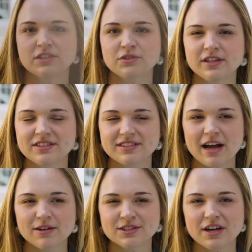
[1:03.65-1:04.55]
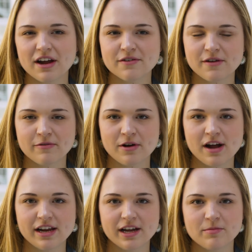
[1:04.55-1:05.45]
So it sounds kind of
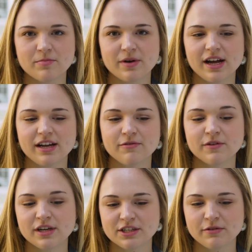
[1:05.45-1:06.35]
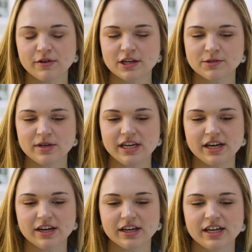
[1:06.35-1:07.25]
ironic, but finishing freshman
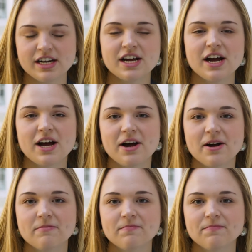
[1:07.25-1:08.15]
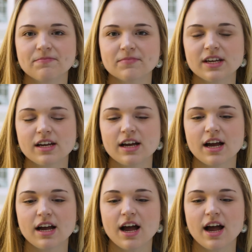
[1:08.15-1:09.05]
year, um,
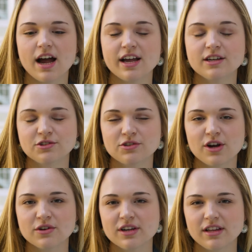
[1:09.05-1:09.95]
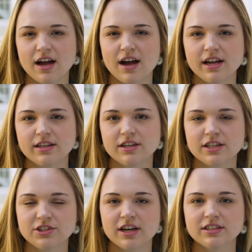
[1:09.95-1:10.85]
I struggled a lot
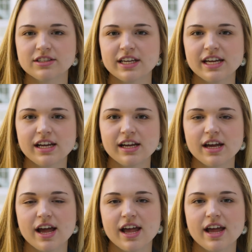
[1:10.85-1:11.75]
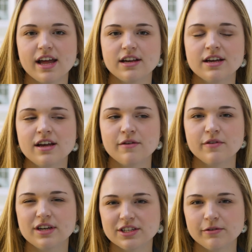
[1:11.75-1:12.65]
adjusting and
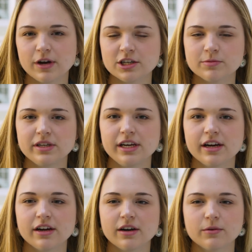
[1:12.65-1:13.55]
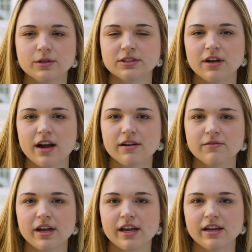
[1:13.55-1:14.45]
Finishing freshman year was kind of
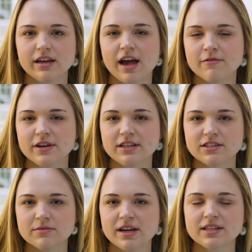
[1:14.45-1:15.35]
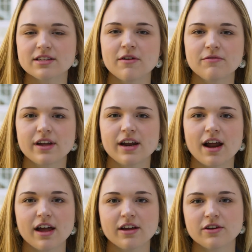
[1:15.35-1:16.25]
like evidence to myself that
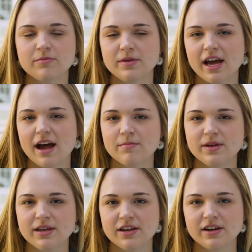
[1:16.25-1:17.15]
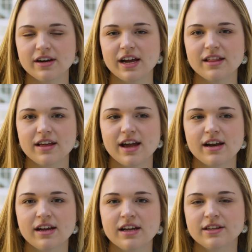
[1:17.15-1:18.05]
I could be happy here and that
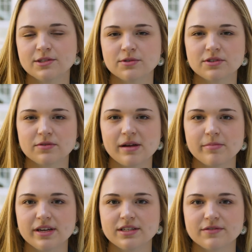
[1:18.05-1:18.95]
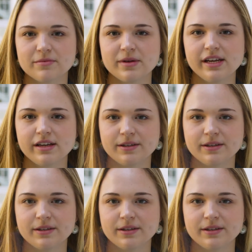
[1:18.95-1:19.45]
this was the right place for me.